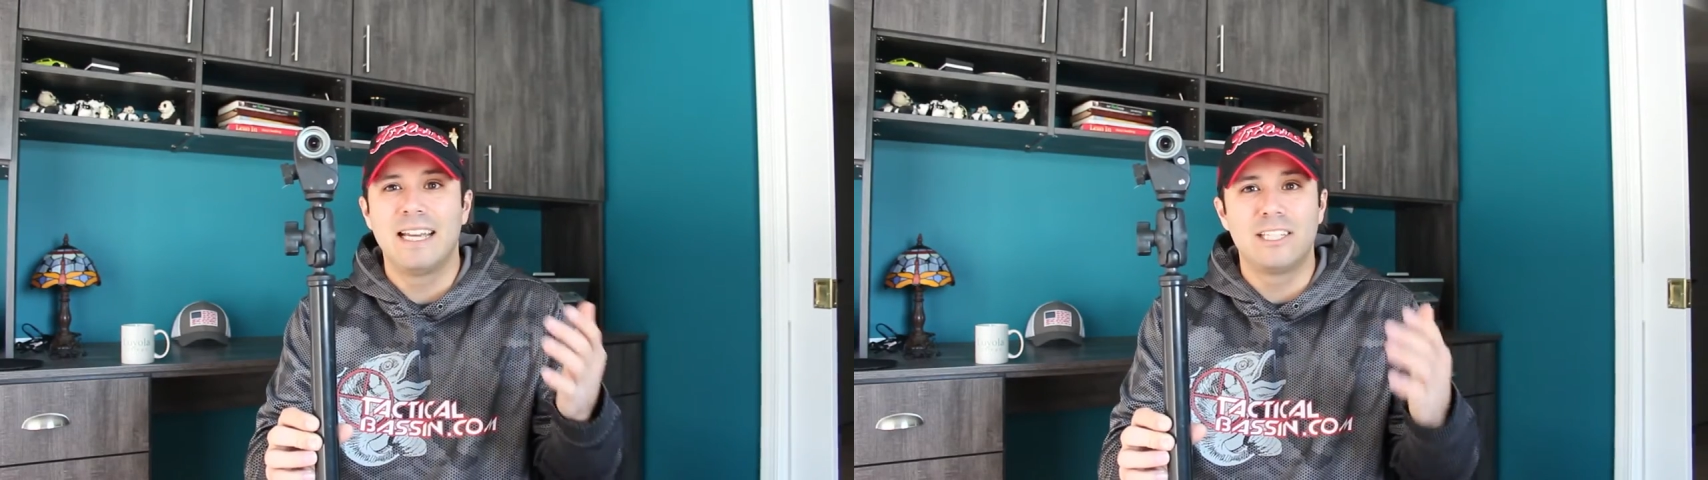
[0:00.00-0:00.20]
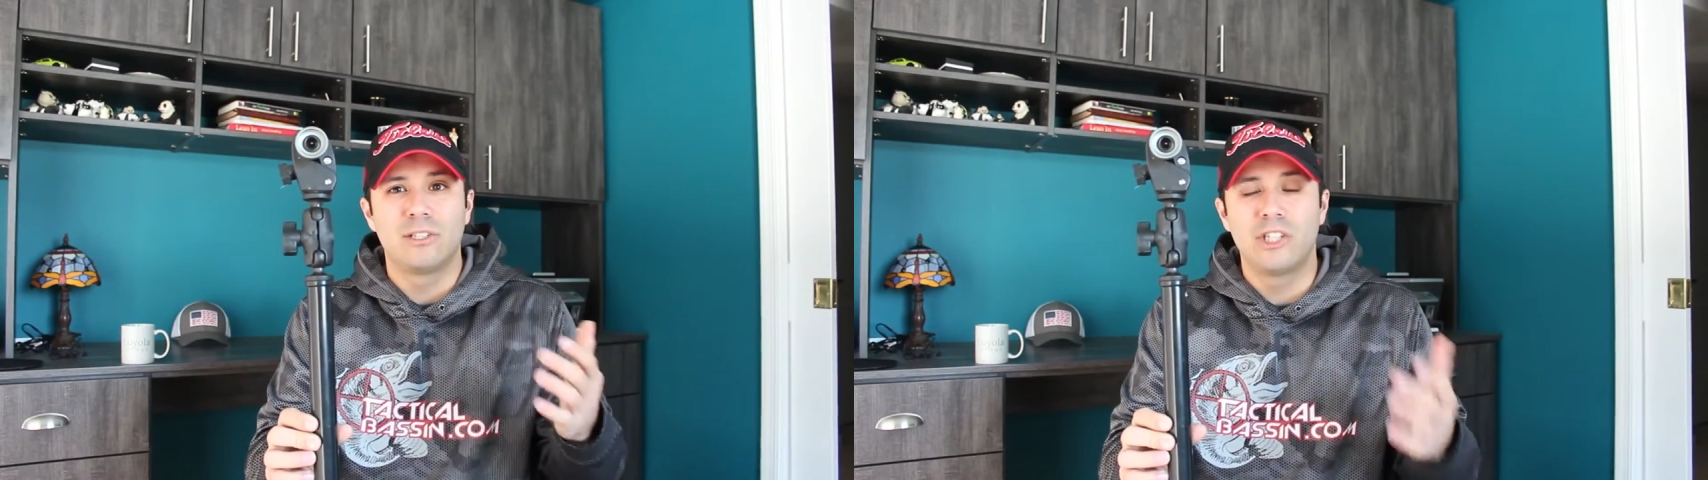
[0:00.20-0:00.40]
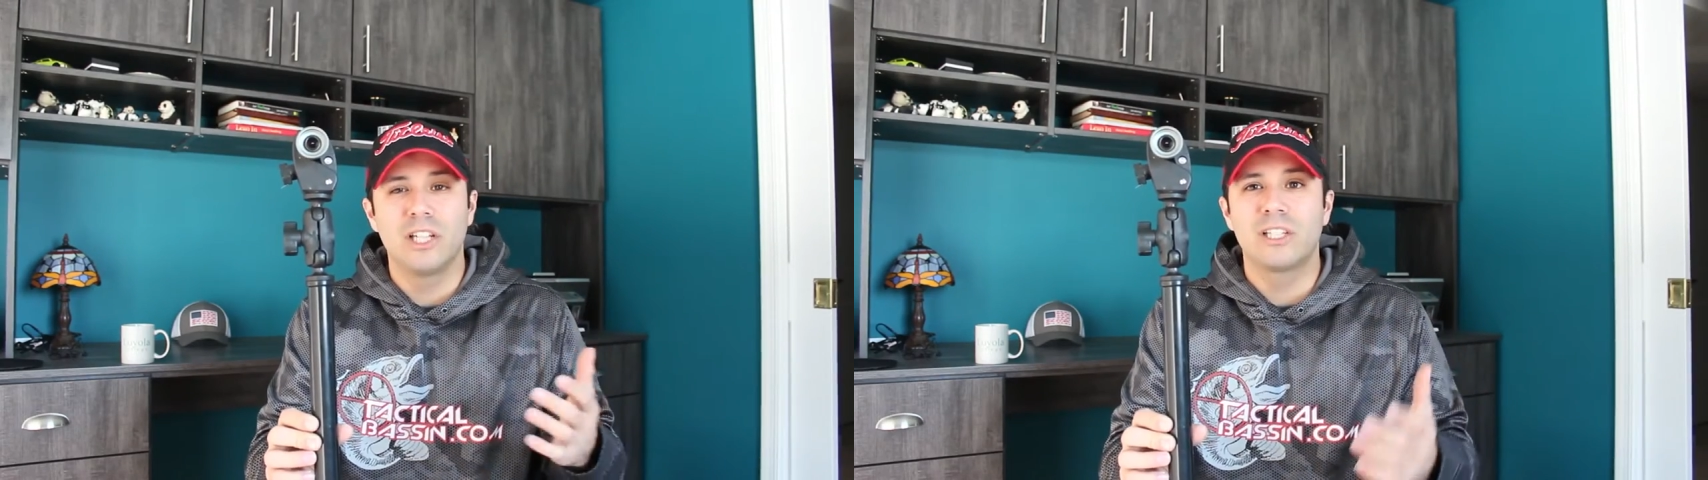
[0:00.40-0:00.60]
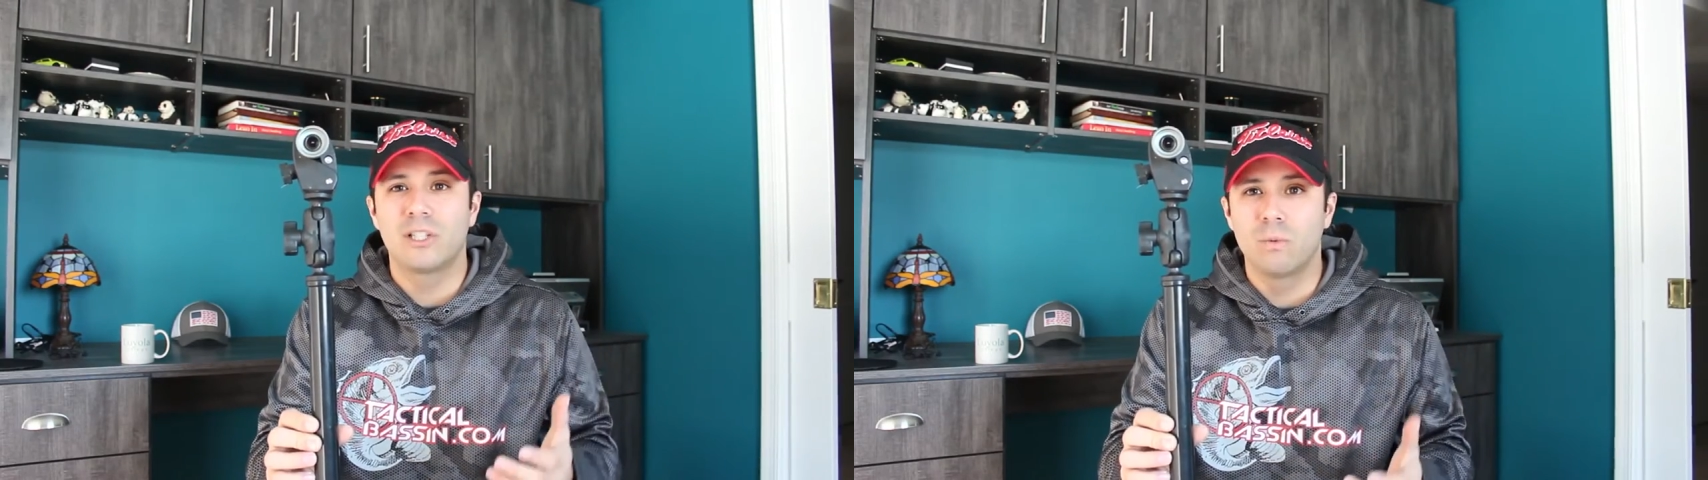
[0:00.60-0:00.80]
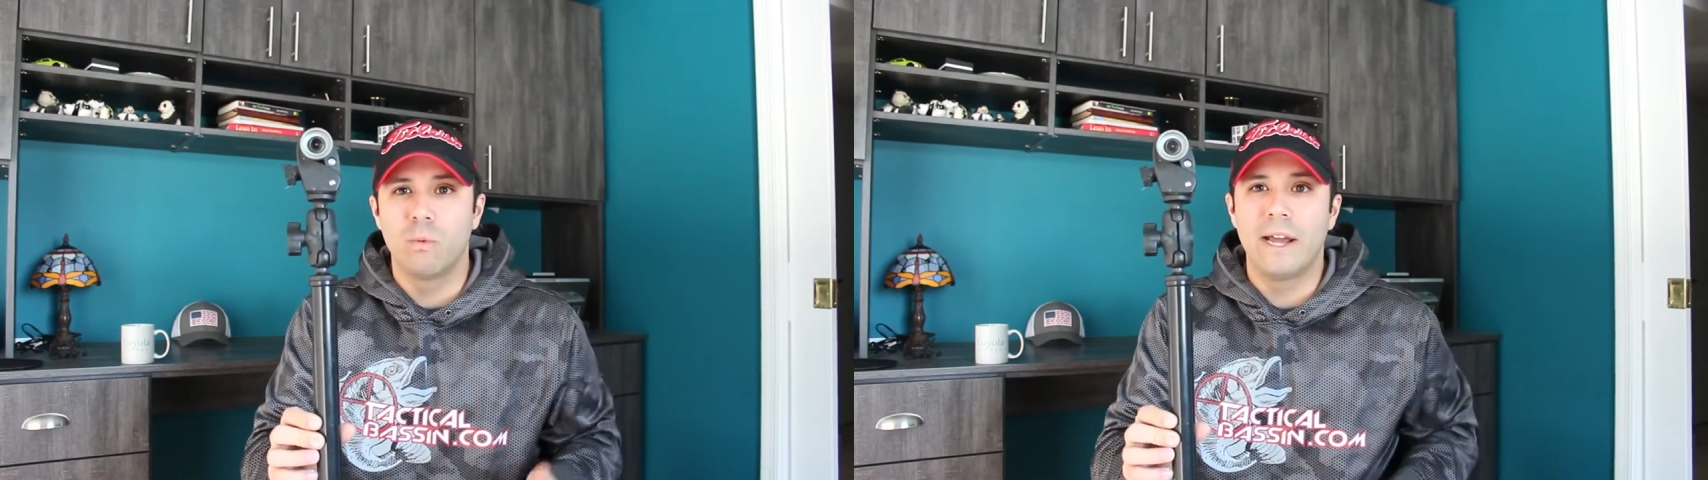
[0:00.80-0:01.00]
is
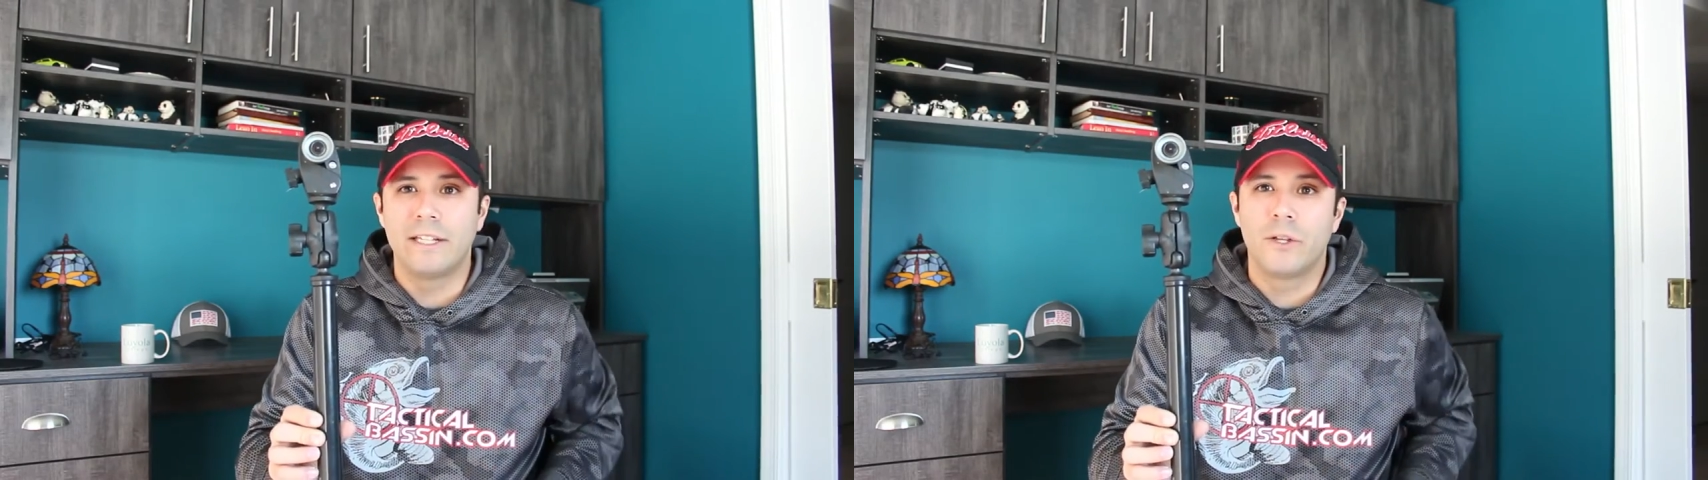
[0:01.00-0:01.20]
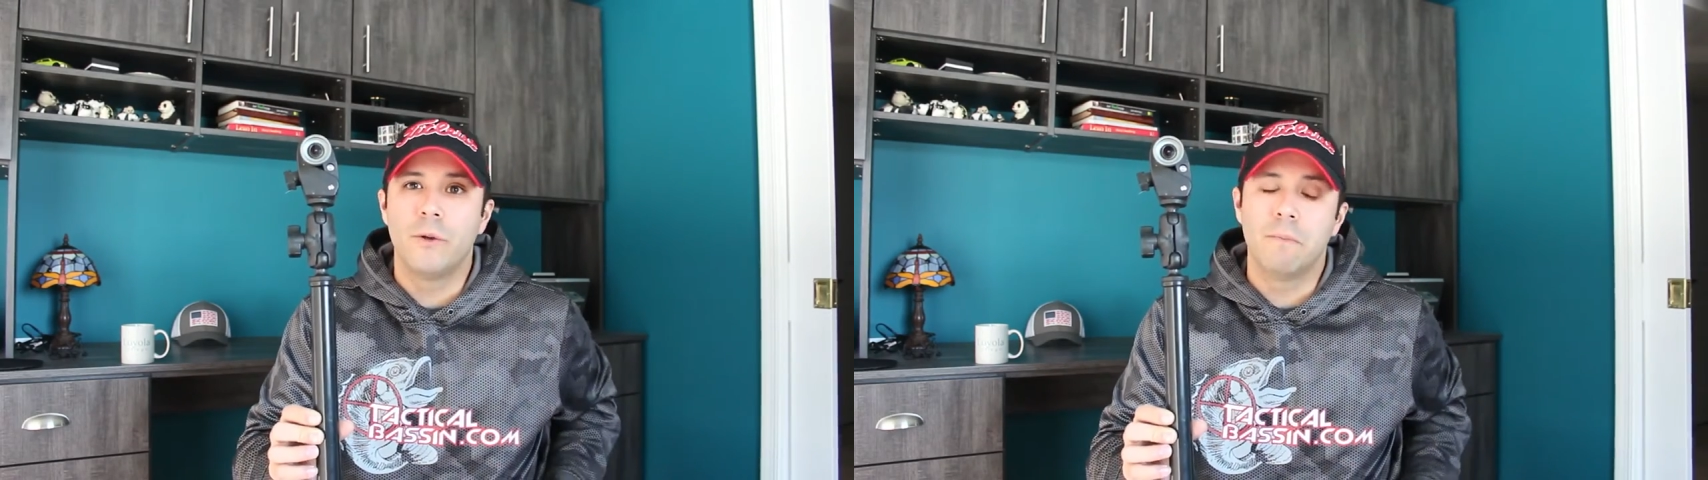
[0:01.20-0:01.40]
just way too